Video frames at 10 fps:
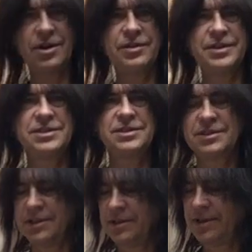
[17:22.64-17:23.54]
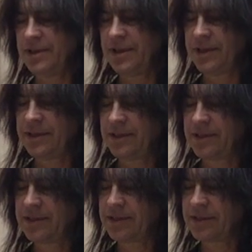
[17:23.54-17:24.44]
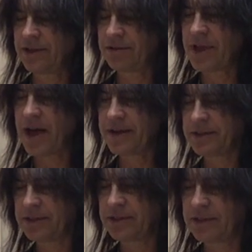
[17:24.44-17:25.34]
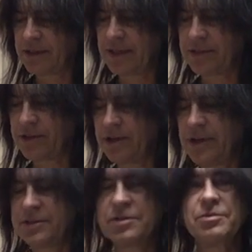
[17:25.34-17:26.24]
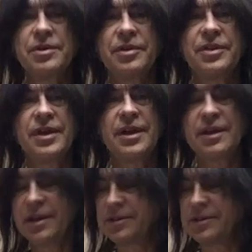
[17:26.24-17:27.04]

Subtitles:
know, it's still not as good as the real thing.